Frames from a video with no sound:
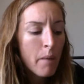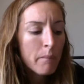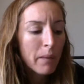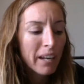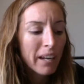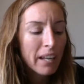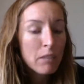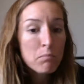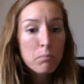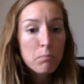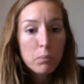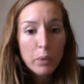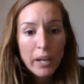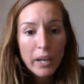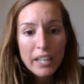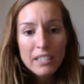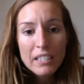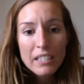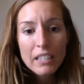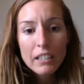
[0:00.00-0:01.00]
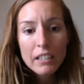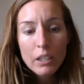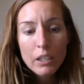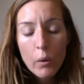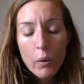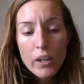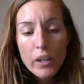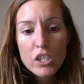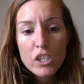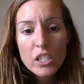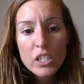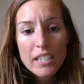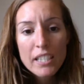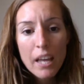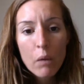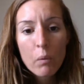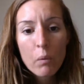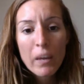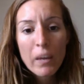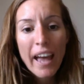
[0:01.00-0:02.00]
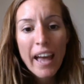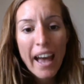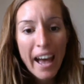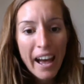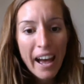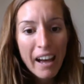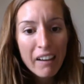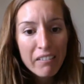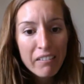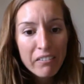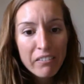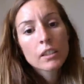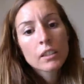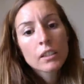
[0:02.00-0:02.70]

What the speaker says: but embracing the questions that we have,